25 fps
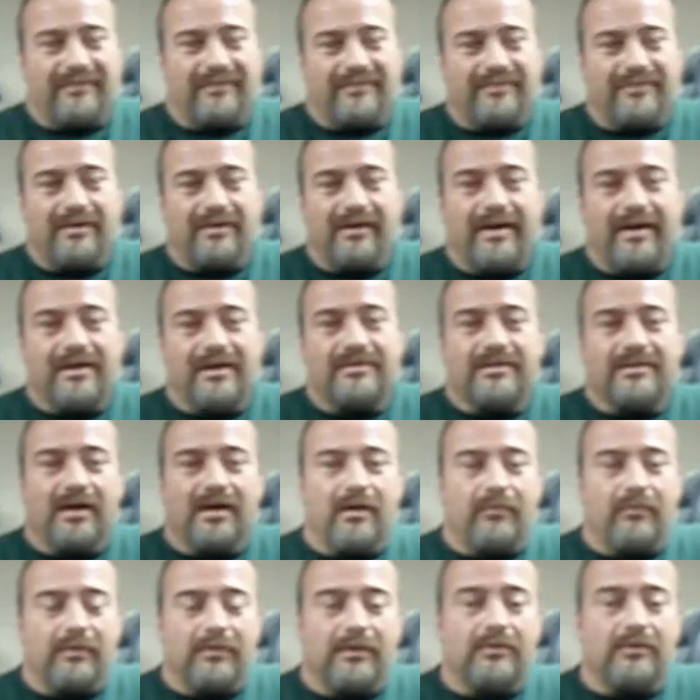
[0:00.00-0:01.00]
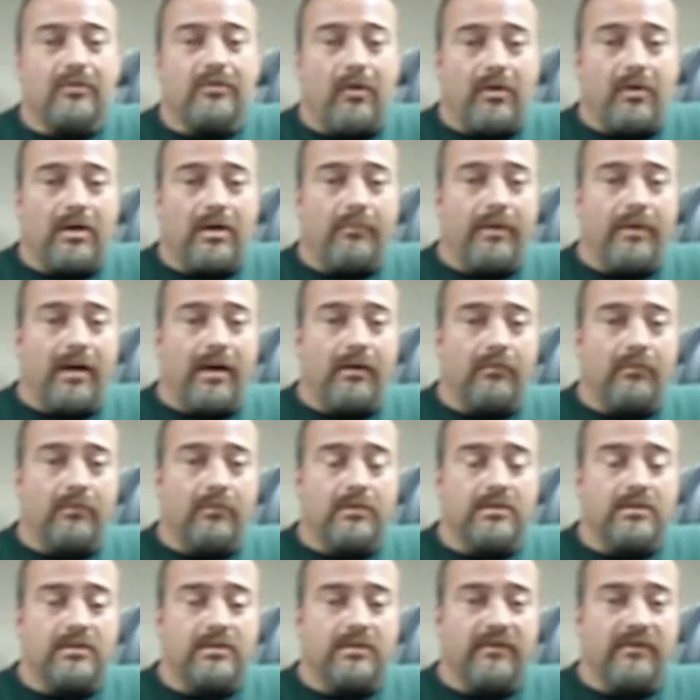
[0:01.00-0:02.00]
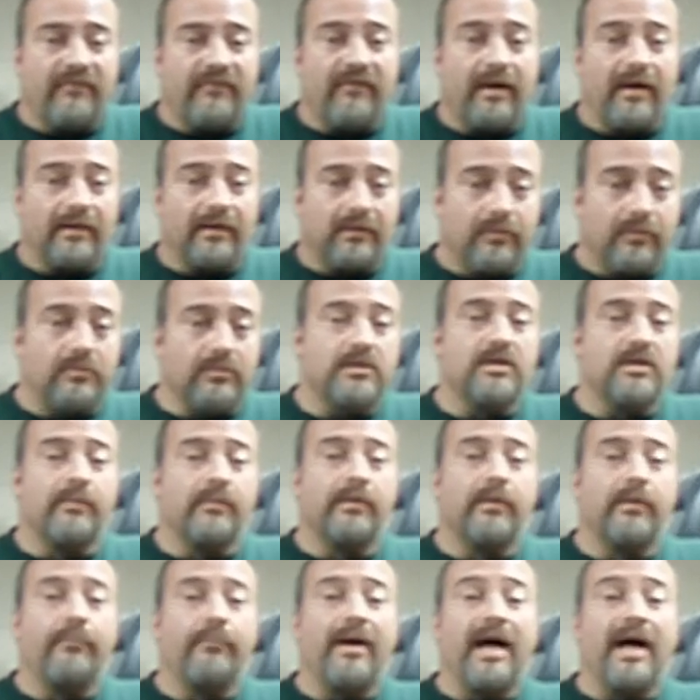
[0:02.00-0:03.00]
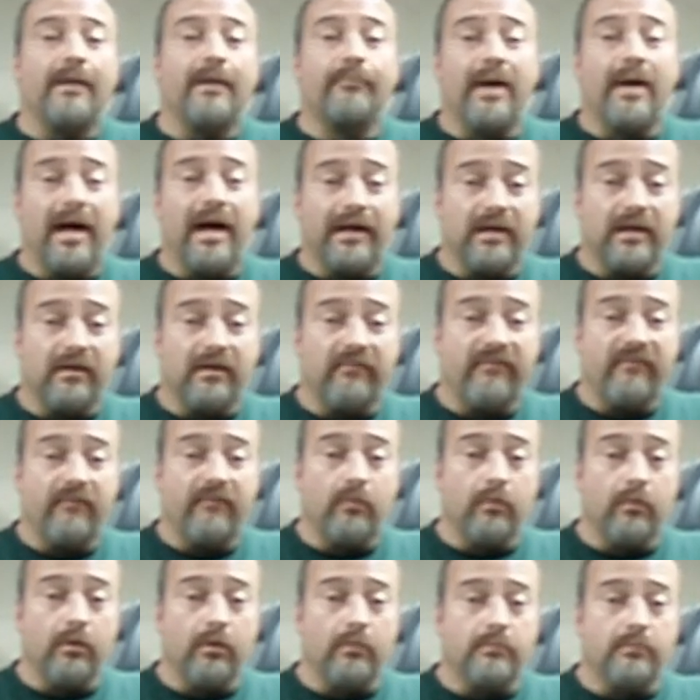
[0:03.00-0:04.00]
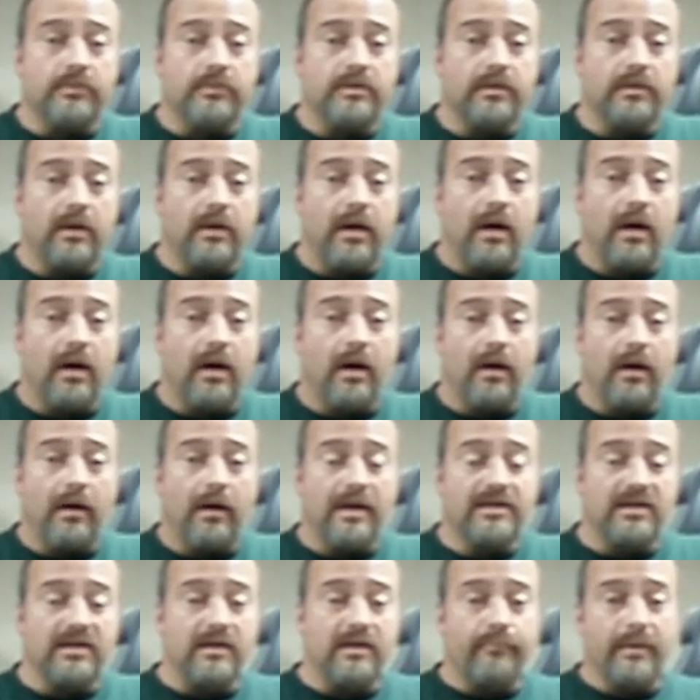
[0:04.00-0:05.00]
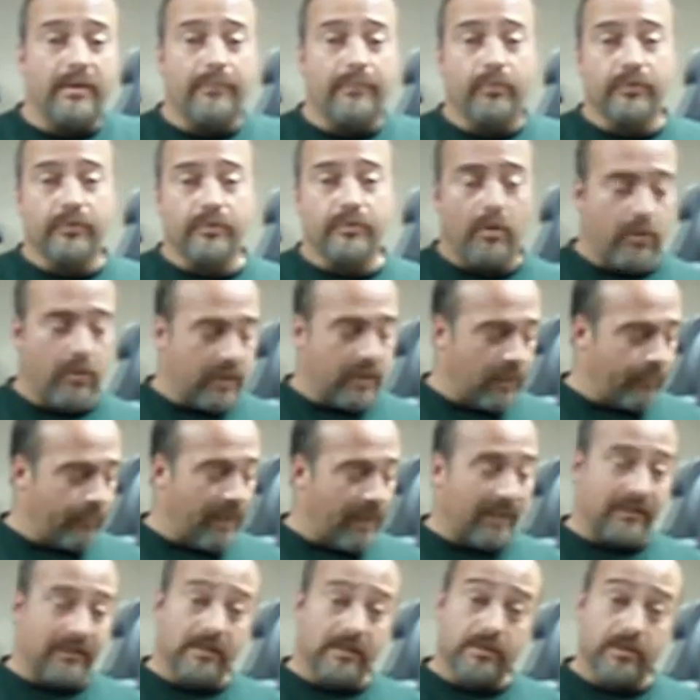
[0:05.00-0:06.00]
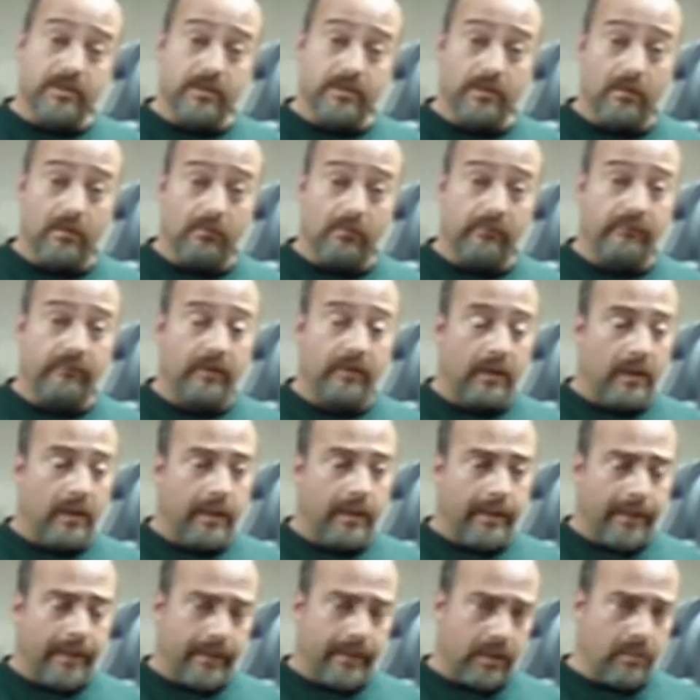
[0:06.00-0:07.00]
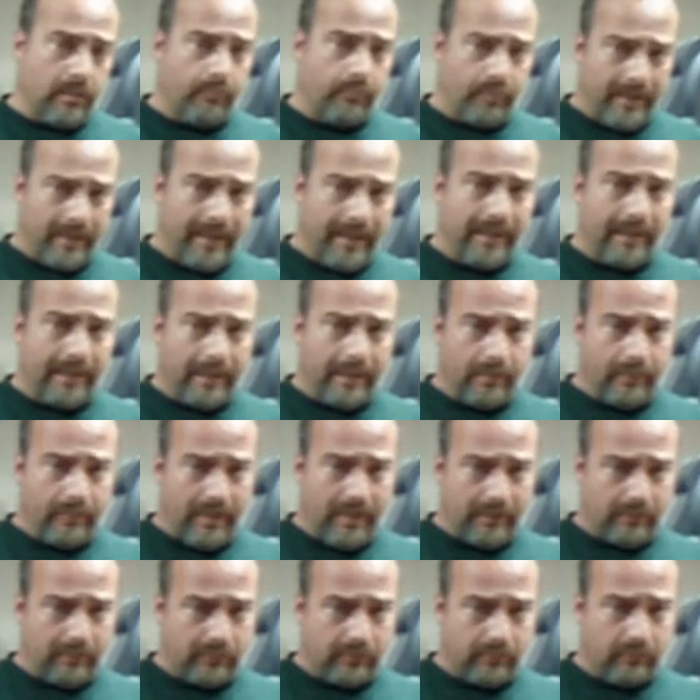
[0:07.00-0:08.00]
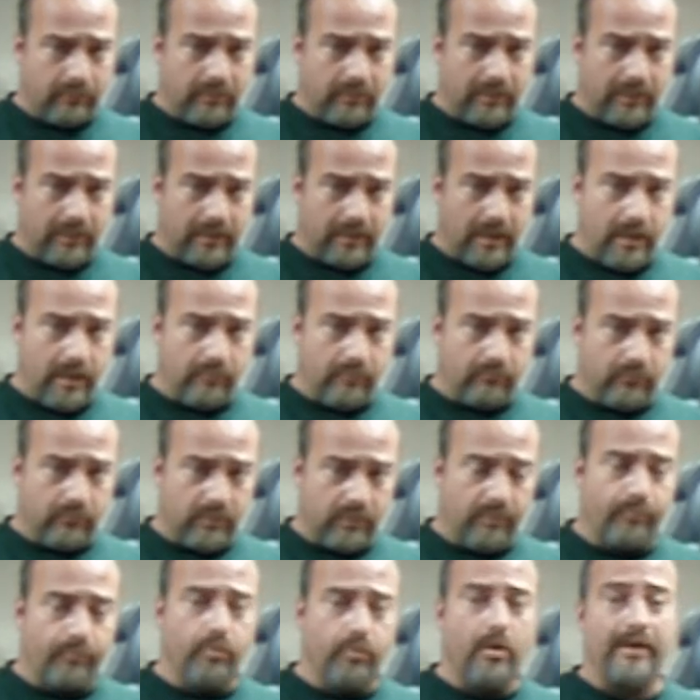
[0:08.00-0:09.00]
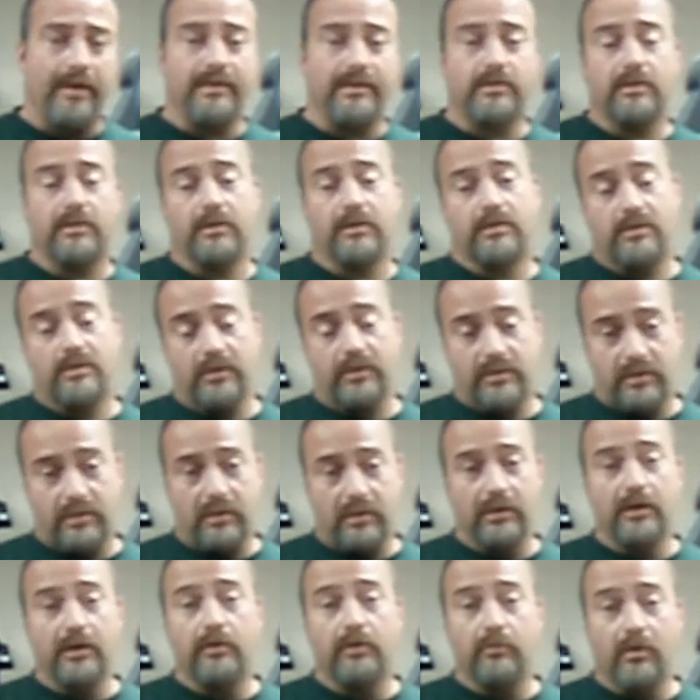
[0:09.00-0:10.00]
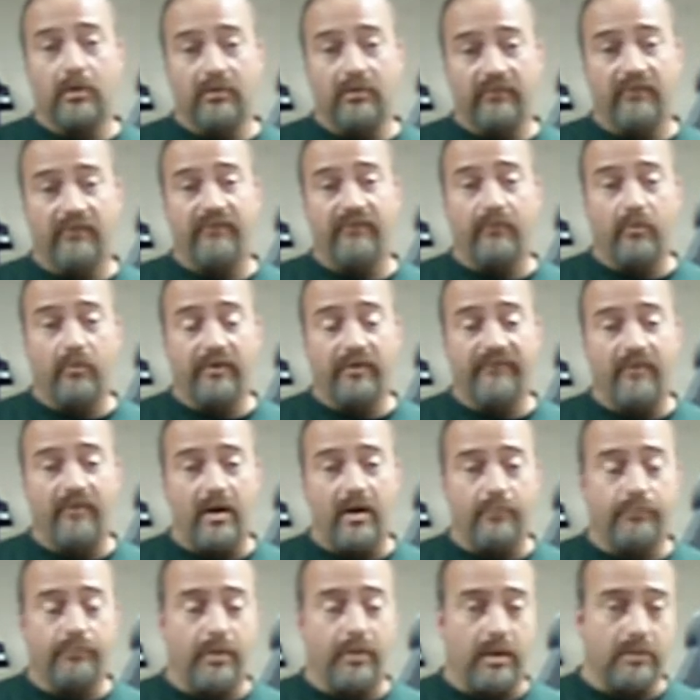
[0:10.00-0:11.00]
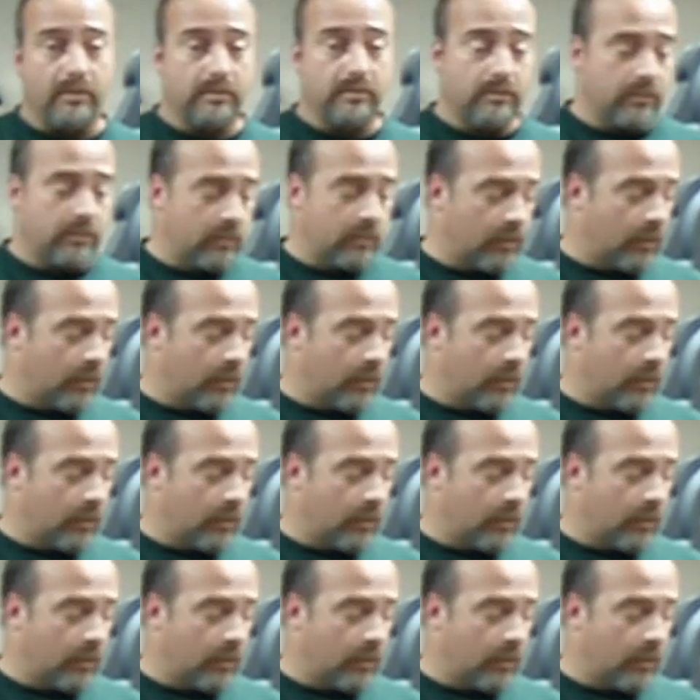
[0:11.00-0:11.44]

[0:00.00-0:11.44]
The last thing I wanted to talk about was the fact that on some of the backpacking forums, I see people talking about this stove and complaining about the price. It's a little over $45.